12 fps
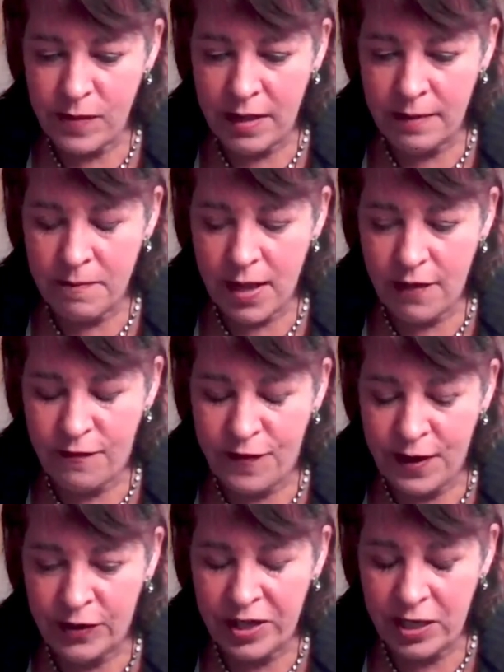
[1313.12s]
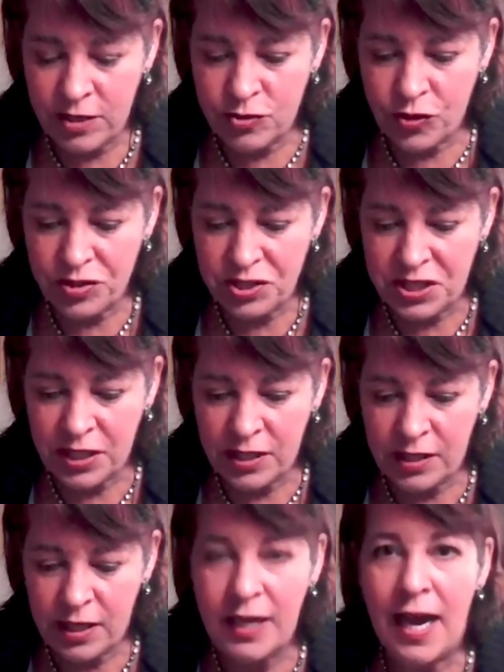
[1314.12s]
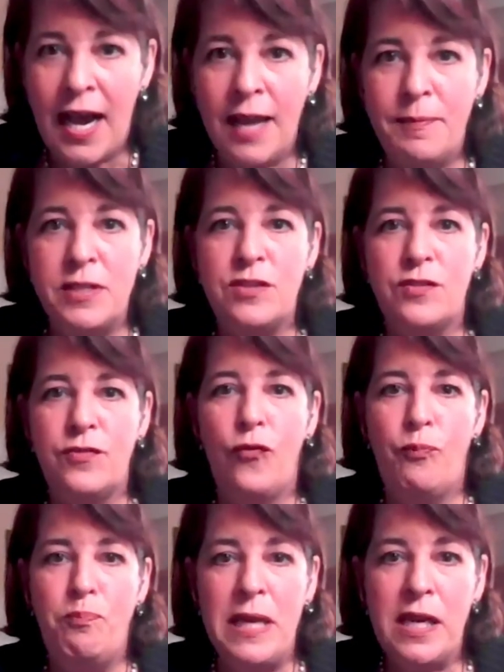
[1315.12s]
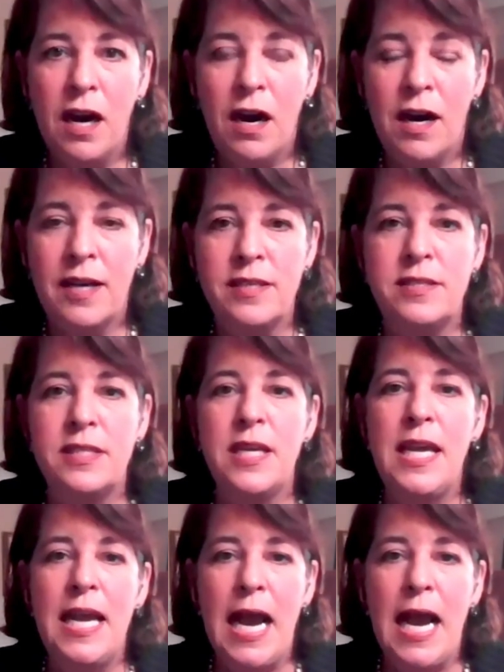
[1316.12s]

am very interested in IBIS because